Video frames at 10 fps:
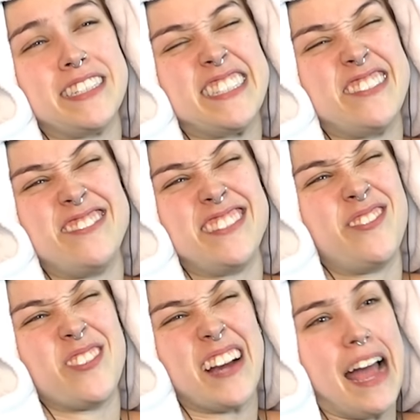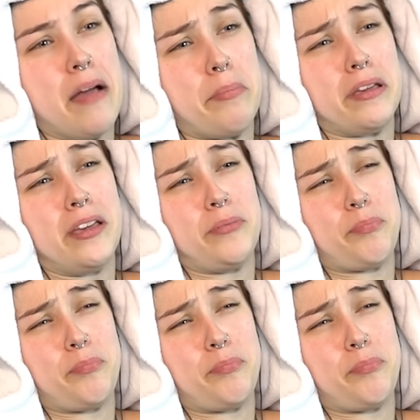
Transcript: You you weren't happy.